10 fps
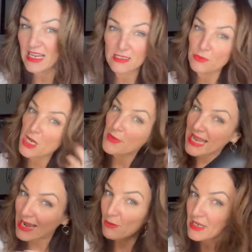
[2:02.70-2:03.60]
as I'm going
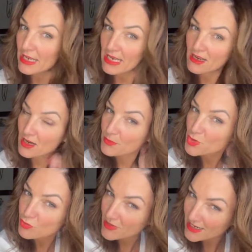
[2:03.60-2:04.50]
out and in, I'm
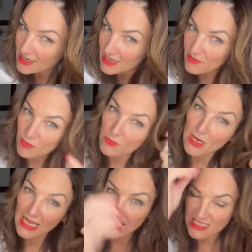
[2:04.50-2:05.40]
dragging it through my
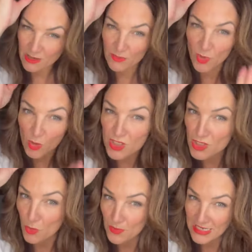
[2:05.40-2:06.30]
hair. So I'm not
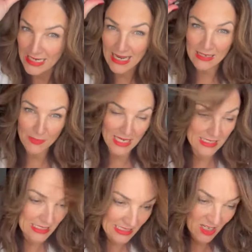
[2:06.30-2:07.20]
stopping in any
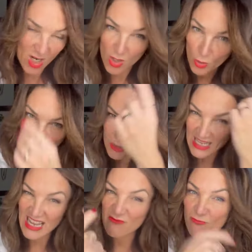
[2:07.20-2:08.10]
places, or you'll get
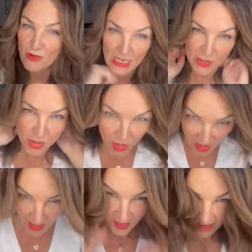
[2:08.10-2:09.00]
that ridge.
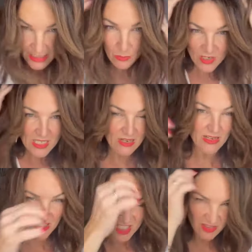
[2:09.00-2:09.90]
And then when you get
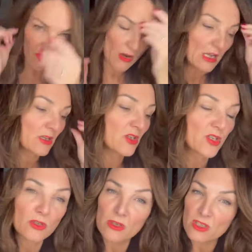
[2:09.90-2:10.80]
around to your fringe,
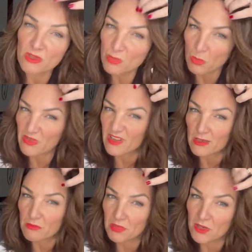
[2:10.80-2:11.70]
you can do what you want with it. You
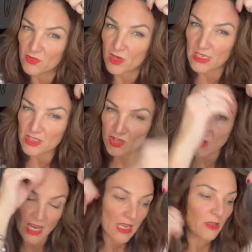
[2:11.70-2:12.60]
can blow dry it
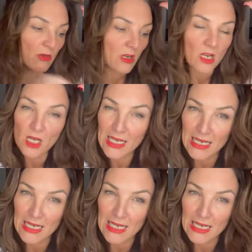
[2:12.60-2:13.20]
straight, you can curl